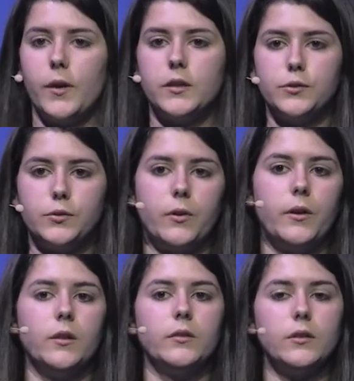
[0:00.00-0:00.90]
quick
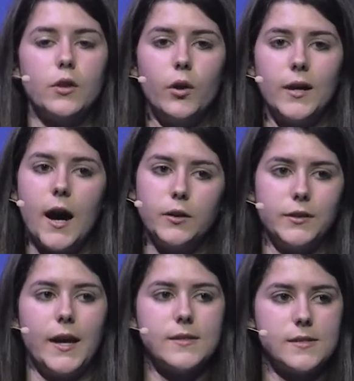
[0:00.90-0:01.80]
tutorial on how
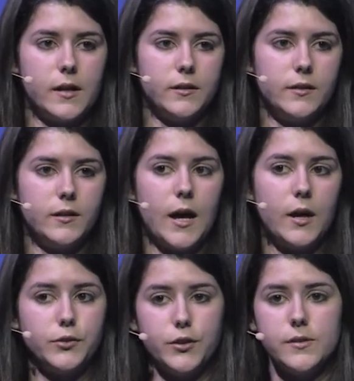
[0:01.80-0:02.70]
to get started,
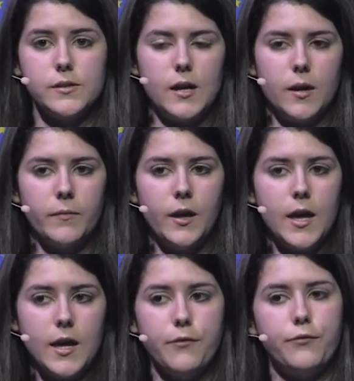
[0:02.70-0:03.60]
how to use them,
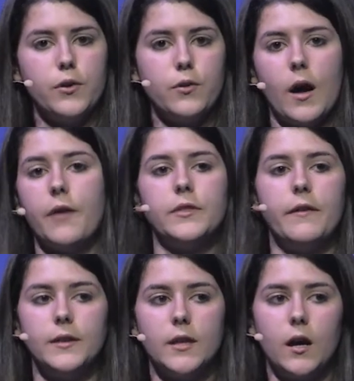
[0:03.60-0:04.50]
if you have
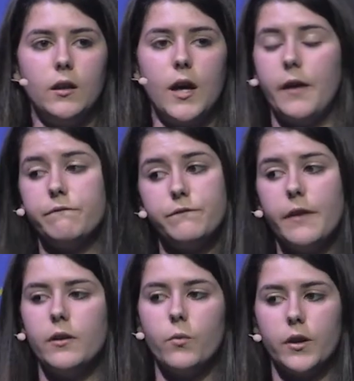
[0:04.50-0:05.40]
never done, have
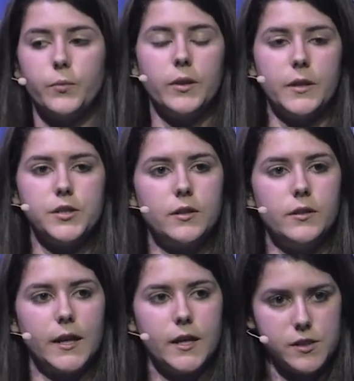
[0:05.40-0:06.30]
never worked with machine
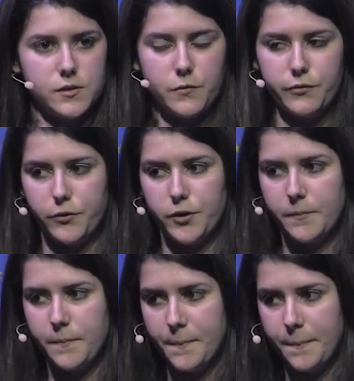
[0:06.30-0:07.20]
learning agents before.
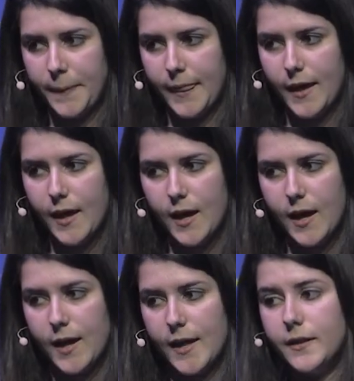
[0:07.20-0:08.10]

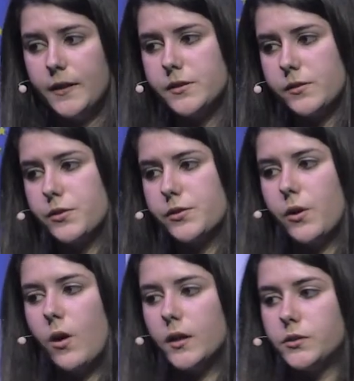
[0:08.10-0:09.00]
And then there's
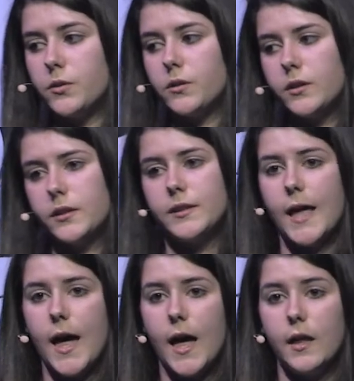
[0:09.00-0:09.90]
also a talk
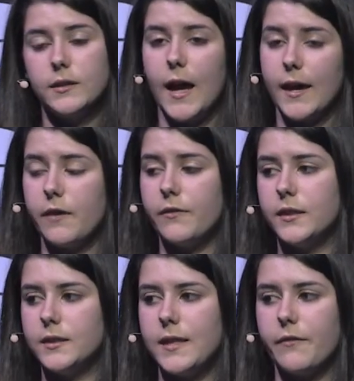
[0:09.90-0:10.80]
that I gave
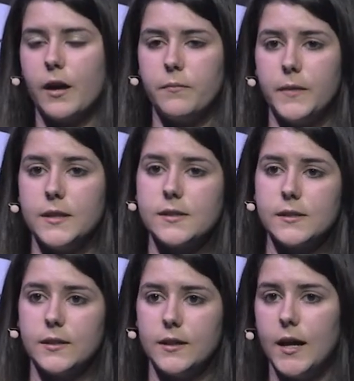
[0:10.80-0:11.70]
at DevGAMM
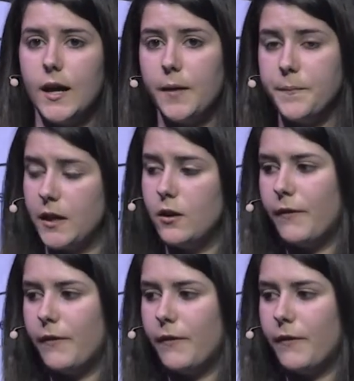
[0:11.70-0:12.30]
Minsk um, in